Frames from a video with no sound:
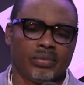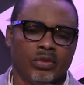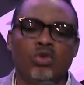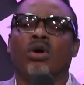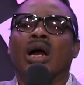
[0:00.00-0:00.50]

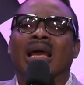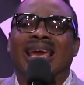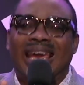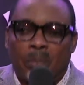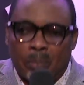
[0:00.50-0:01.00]
You are
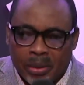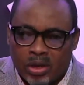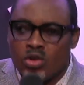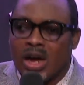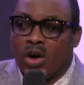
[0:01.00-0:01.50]
keeping,
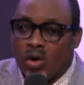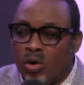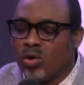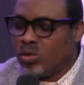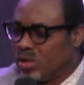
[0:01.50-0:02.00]
you are
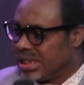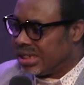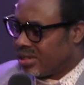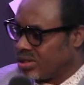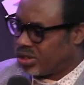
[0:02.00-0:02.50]

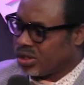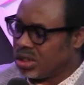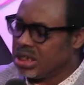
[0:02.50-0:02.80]
holding on to.